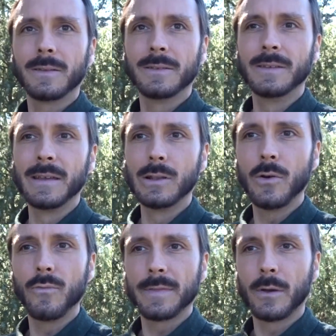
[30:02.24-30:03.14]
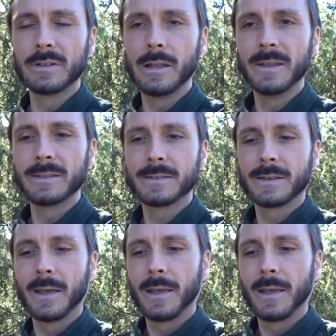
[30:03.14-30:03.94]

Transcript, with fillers: the love without limits,